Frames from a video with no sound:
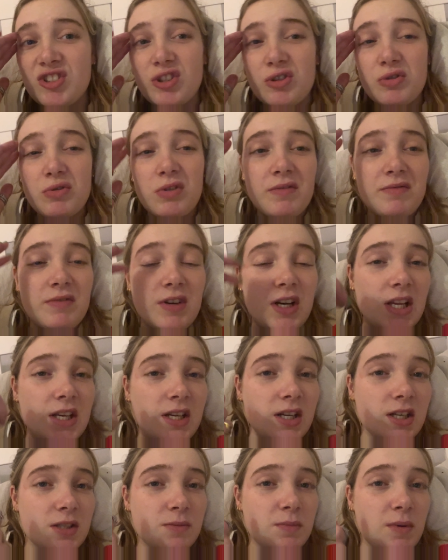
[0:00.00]
All I've really
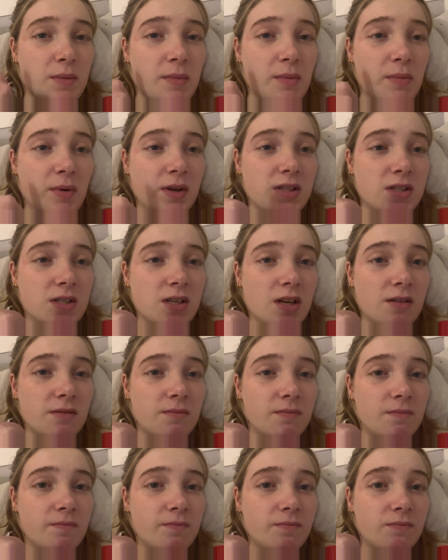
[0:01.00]
done is put my prints up,
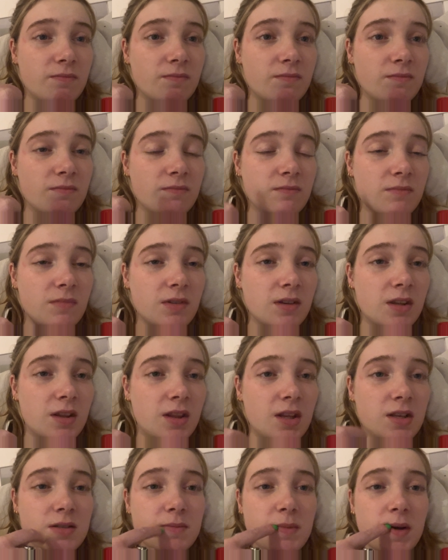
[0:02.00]
and
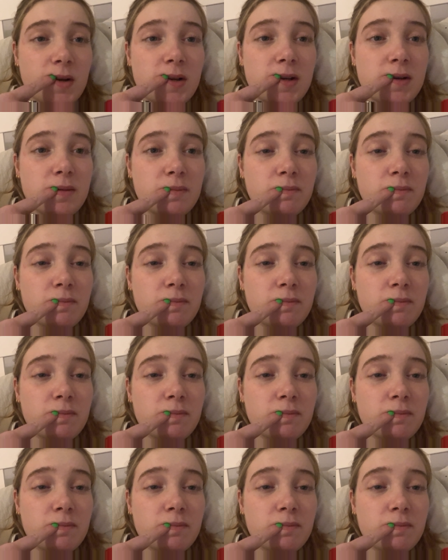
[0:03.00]
that's about it.